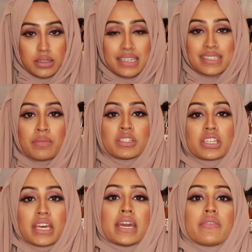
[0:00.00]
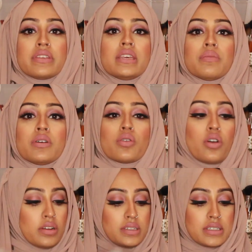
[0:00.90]
That's how much a KFC meal
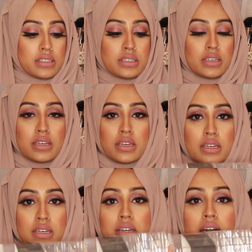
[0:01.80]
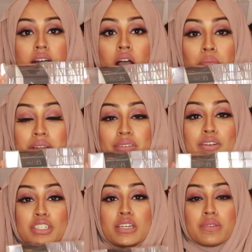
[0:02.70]
costs. I can't believe
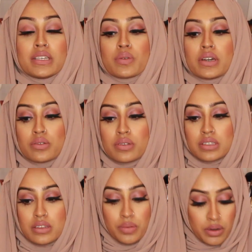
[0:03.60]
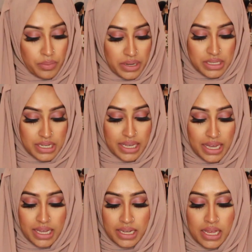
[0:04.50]
how cheap these were. I saw these at the Primark press day
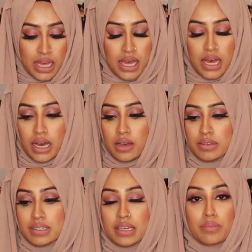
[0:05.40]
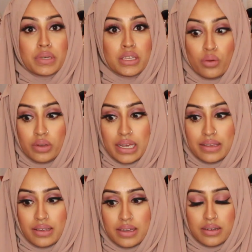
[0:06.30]
and I was like beyond
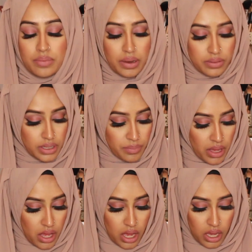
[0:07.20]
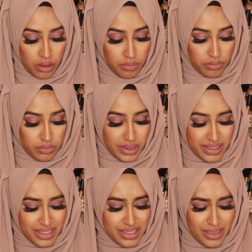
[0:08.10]
excited about them.
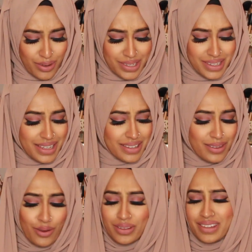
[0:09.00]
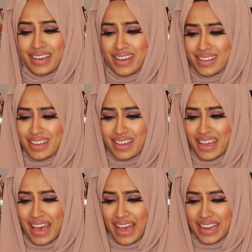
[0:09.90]
Because this cost like
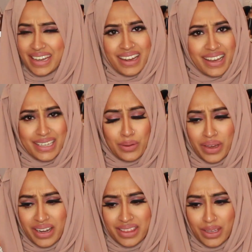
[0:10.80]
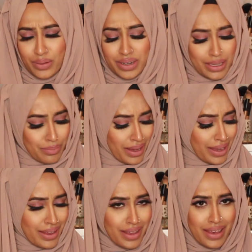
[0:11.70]
£9 I think on
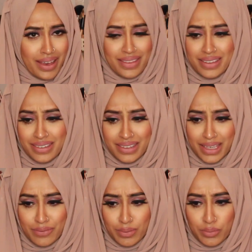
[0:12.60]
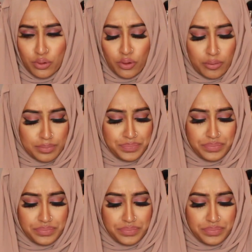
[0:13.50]
eBay, and this is even more.